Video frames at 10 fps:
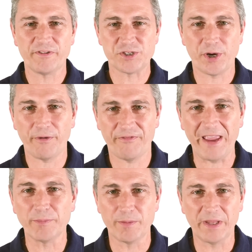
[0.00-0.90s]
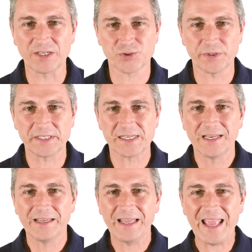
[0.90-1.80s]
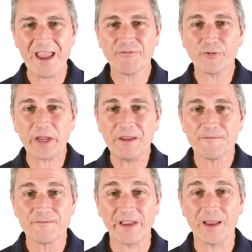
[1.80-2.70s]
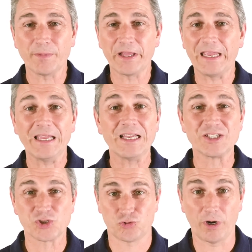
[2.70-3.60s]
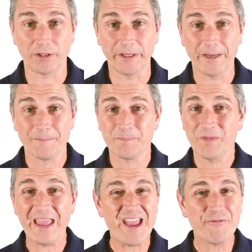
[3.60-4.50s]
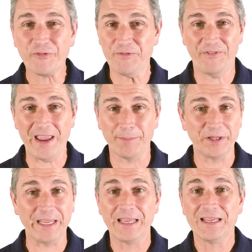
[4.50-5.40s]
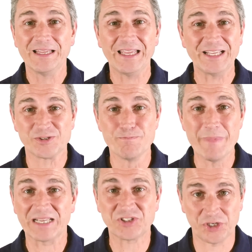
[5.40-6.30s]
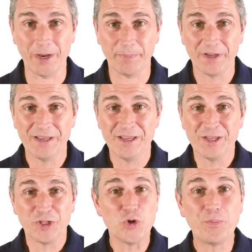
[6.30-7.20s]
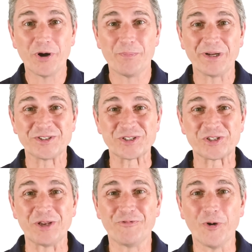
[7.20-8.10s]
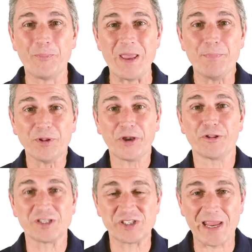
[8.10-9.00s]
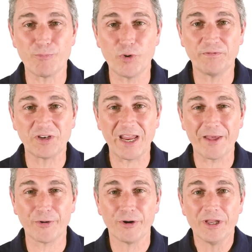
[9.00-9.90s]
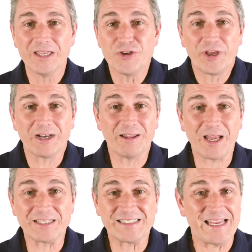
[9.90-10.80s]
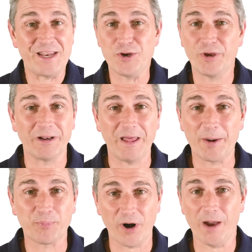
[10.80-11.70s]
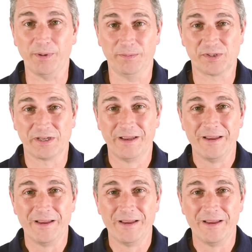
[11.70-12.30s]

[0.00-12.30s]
Visionary Family Ministries. Every family is struggling. Every family is messed up. You put a bunch of sinful people under the same roof together, you get a lot of sin, you get a lot of problems.